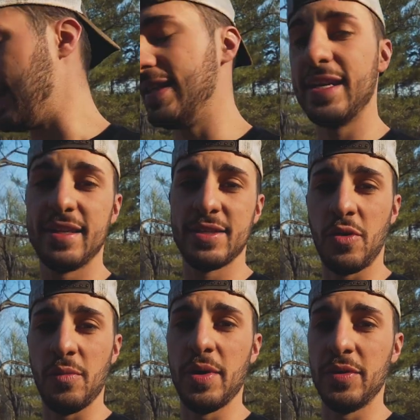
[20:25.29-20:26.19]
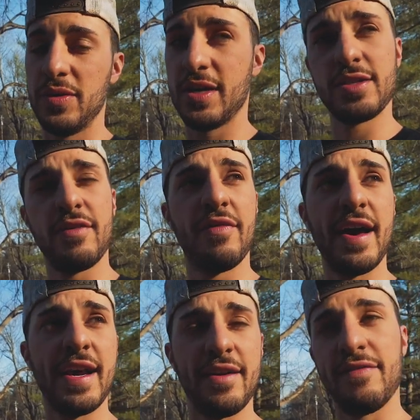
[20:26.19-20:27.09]
At the end of this whole build, you guys are gonna
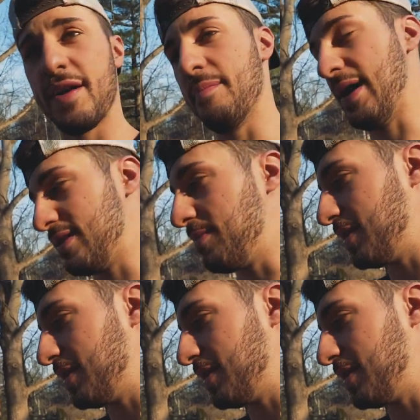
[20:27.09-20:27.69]
find out if I met the